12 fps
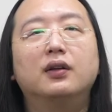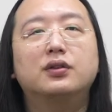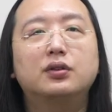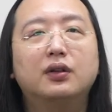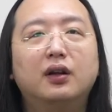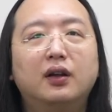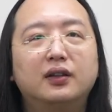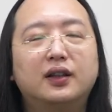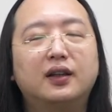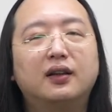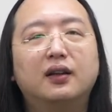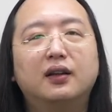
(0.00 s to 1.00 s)
to
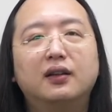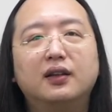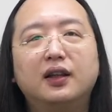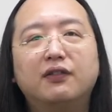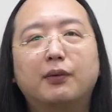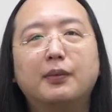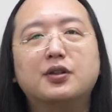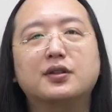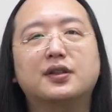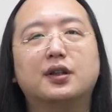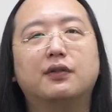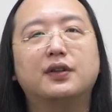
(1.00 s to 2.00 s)
the information
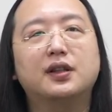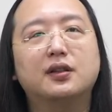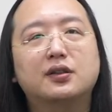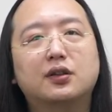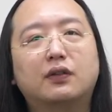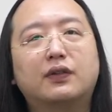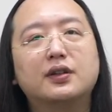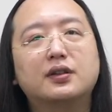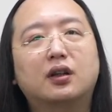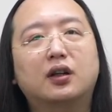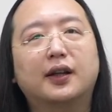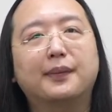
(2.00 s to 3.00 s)
service and software
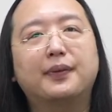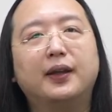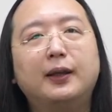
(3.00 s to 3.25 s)
startup